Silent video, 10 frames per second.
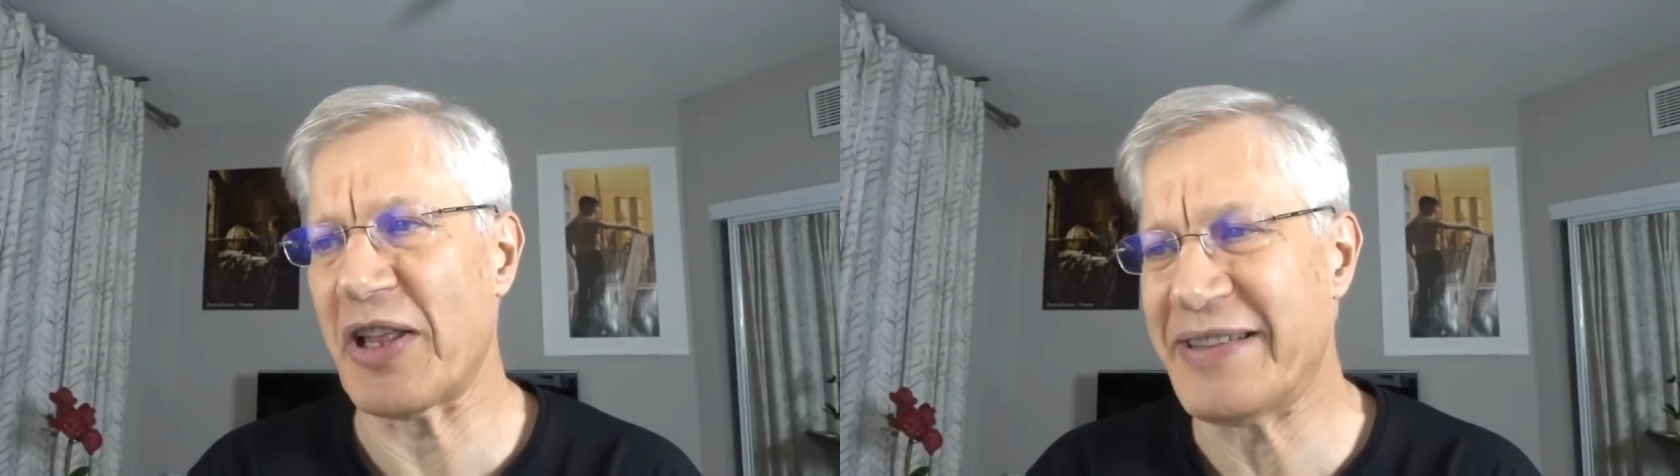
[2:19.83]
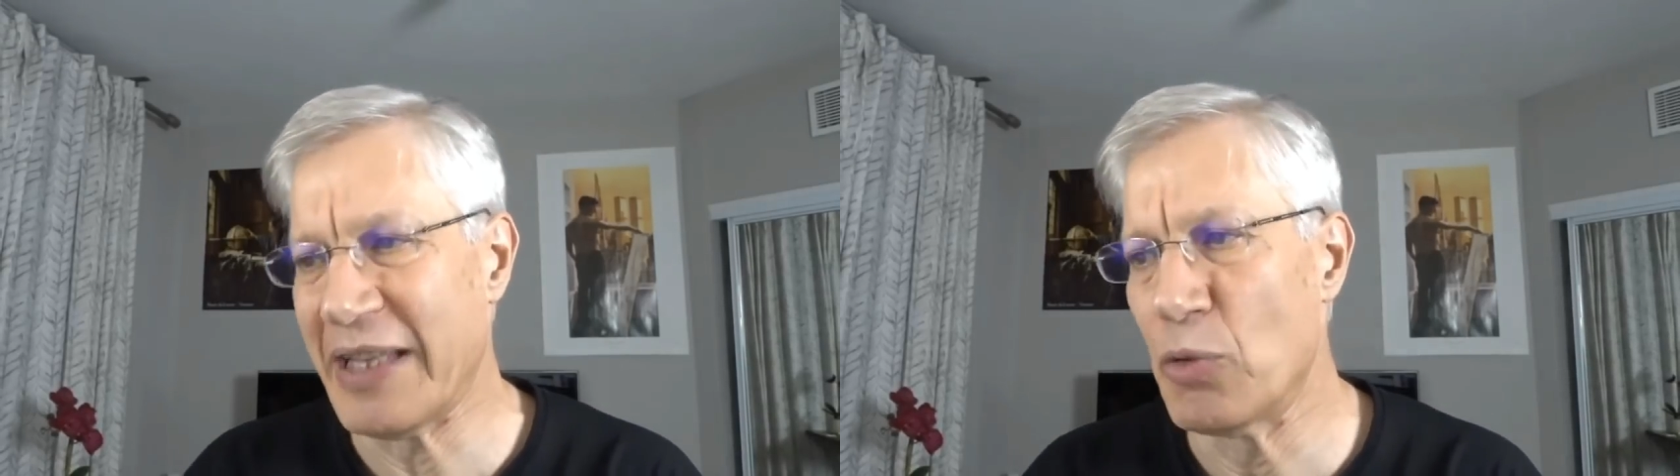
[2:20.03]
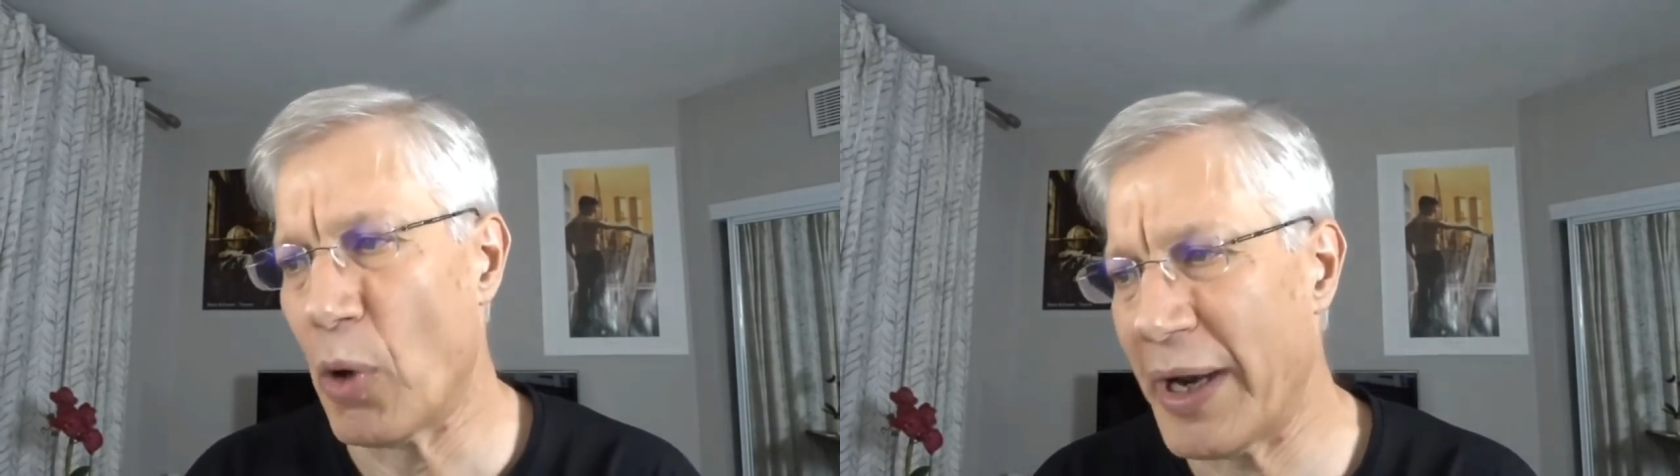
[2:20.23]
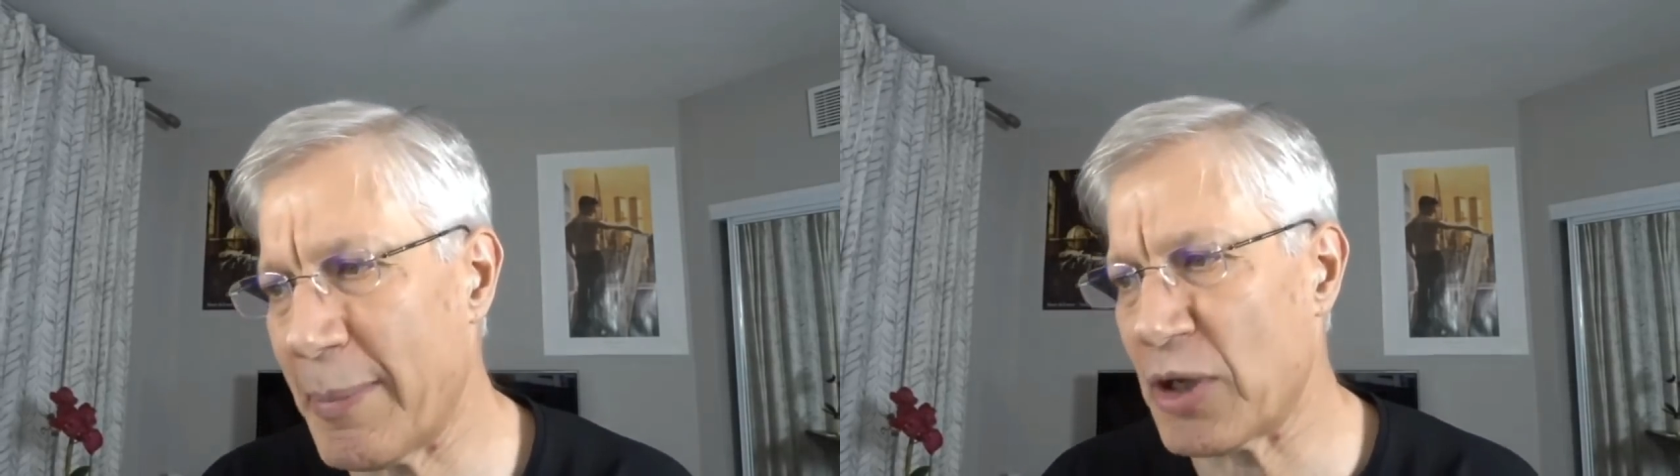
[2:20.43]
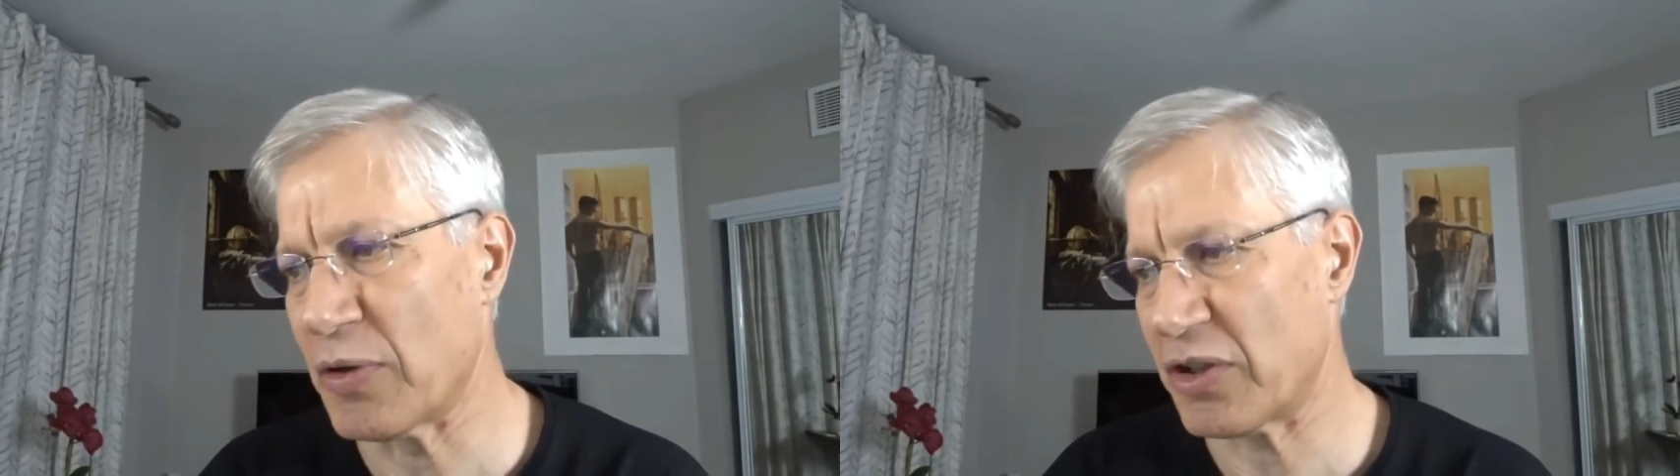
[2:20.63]
they didn't want
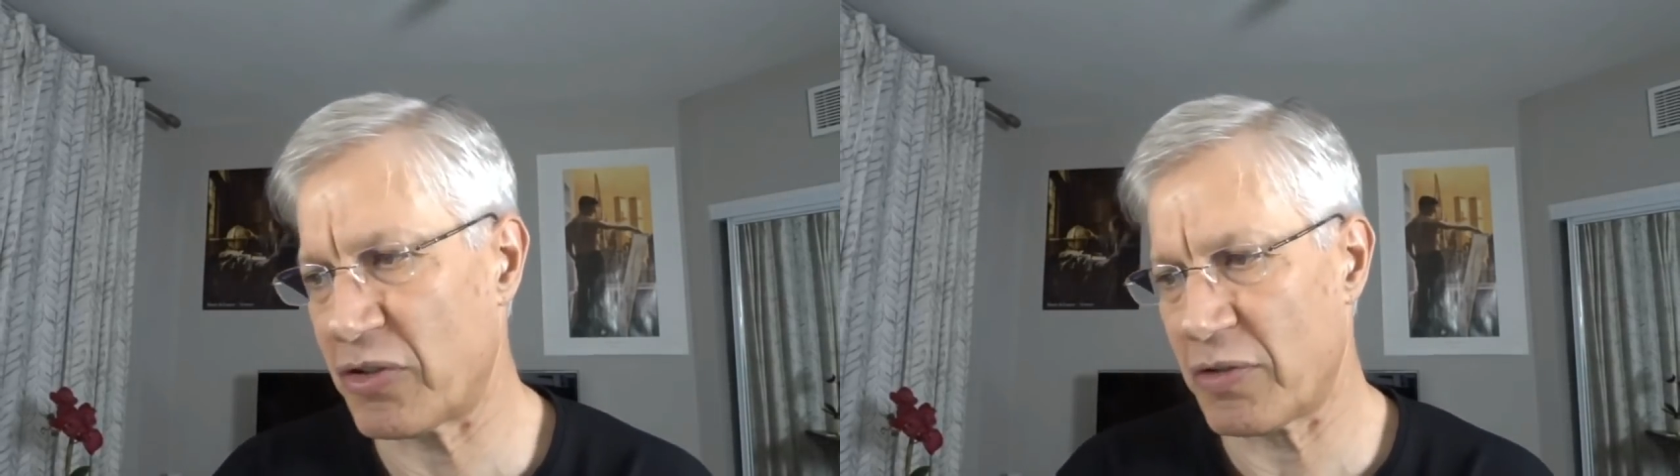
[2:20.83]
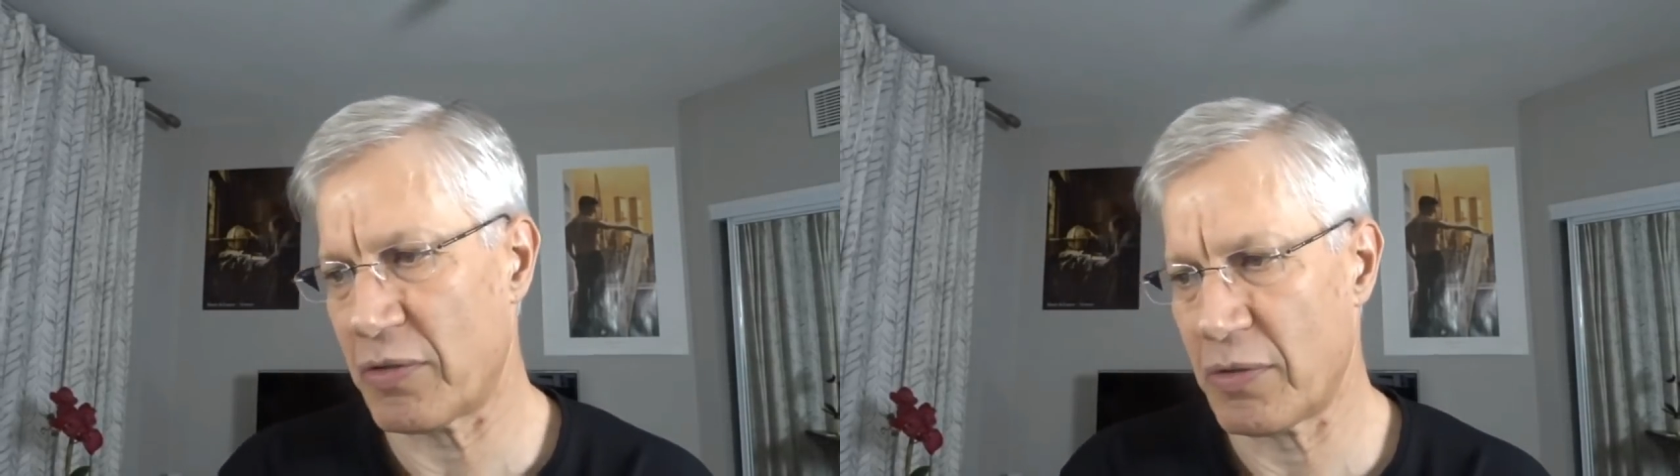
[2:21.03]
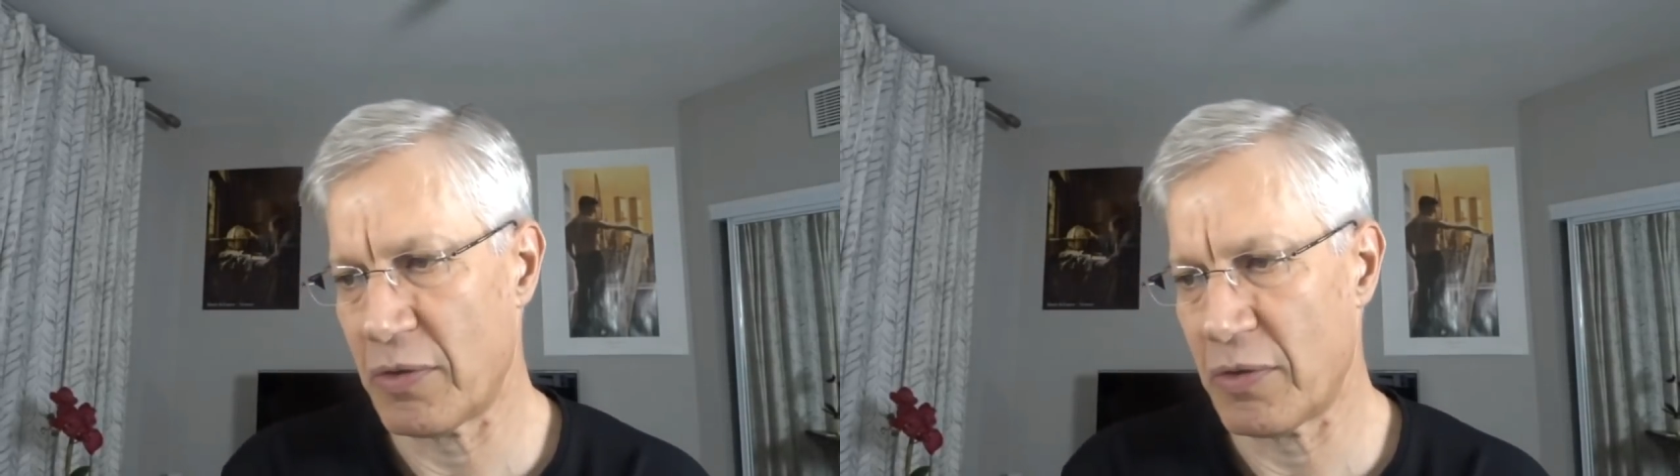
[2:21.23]
immigrants.